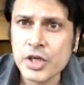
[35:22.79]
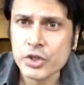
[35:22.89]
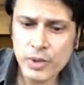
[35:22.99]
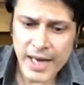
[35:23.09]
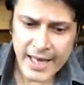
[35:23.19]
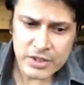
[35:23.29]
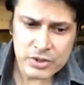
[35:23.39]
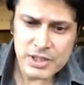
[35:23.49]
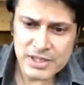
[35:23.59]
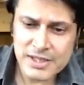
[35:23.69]
You
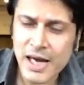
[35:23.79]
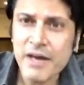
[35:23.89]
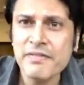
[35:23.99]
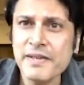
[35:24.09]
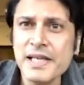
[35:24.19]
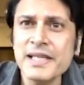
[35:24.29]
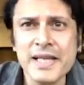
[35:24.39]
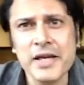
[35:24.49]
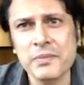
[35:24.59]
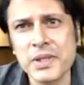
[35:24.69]
actually start feeling
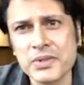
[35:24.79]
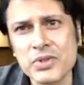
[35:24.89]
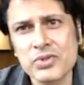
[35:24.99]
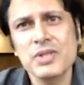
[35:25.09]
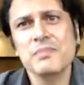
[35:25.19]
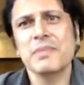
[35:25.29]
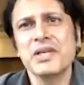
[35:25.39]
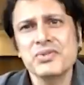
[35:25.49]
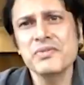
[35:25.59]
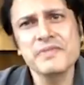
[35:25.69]
that way, you know. So it
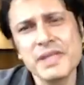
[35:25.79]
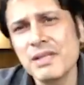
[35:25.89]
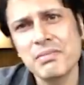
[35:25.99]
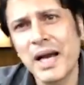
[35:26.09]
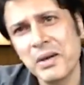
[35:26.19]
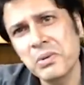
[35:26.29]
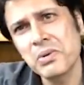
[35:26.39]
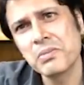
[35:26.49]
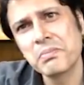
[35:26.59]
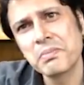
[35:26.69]
makes you feel, I don't
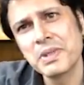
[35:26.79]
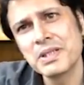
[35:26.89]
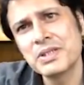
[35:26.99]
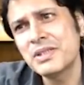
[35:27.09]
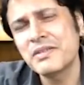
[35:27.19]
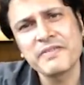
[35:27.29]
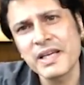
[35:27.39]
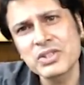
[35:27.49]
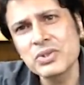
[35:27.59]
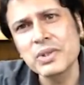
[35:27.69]
know, it just
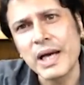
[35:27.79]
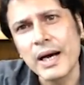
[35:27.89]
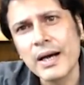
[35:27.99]
affects you, yeah.